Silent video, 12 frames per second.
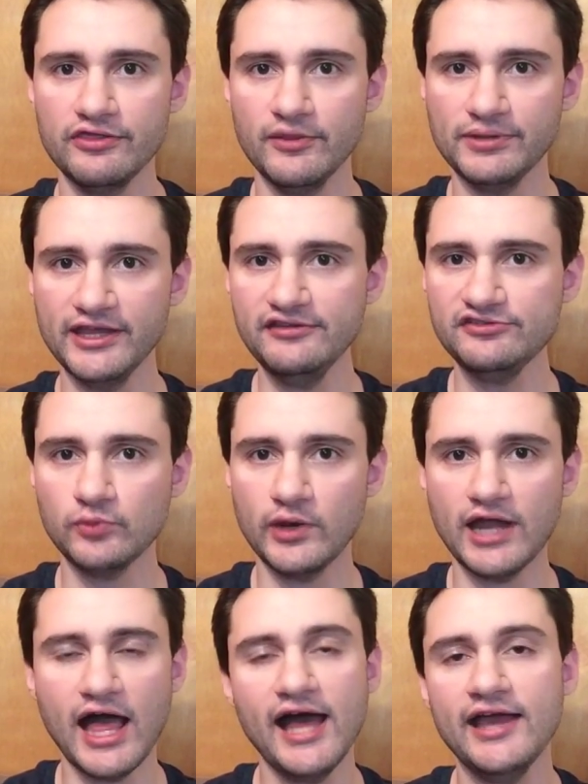the place
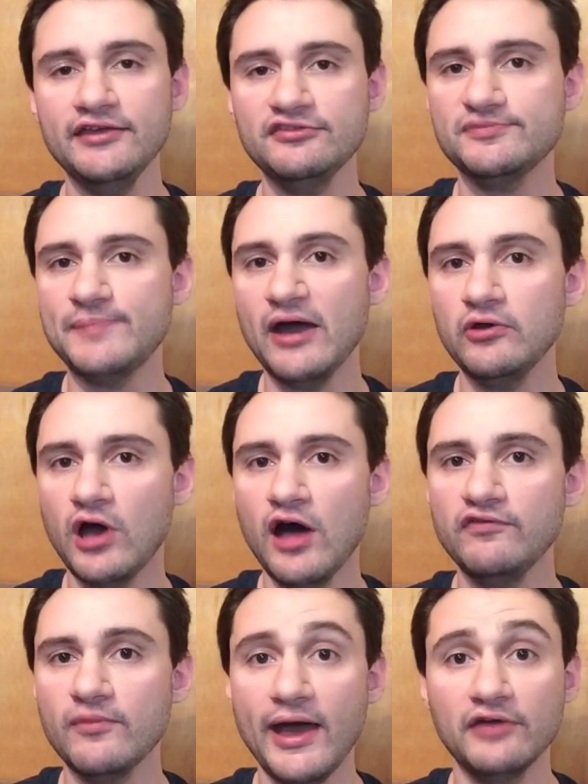where I spout
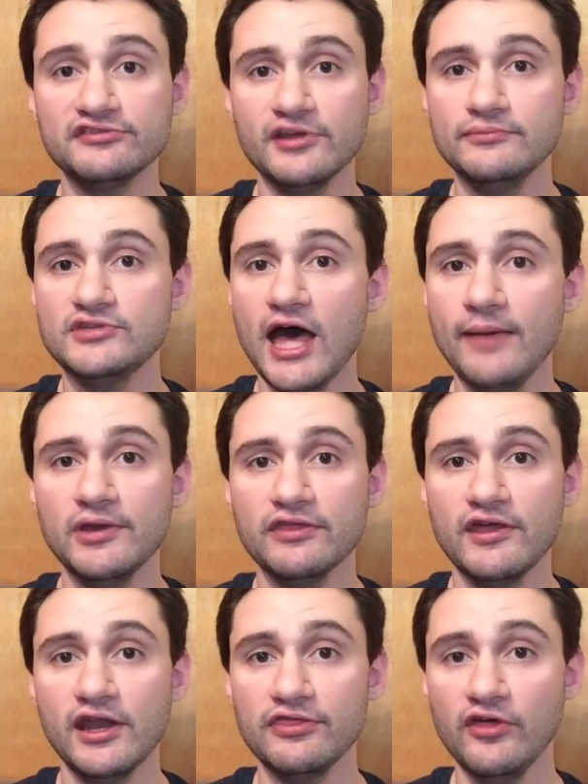off about some topic
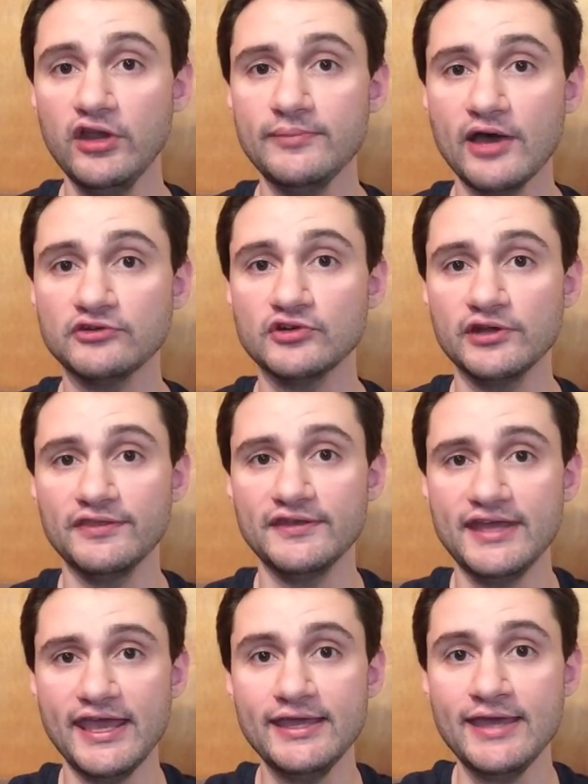that I thought about during the
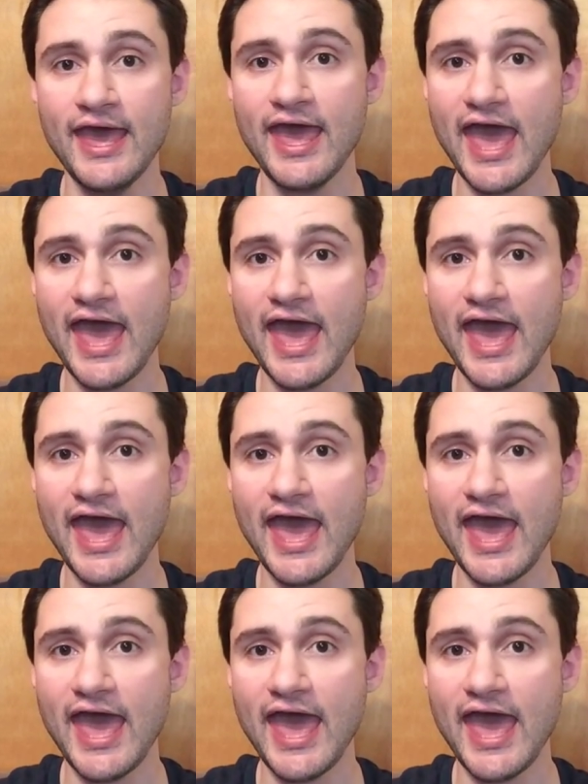day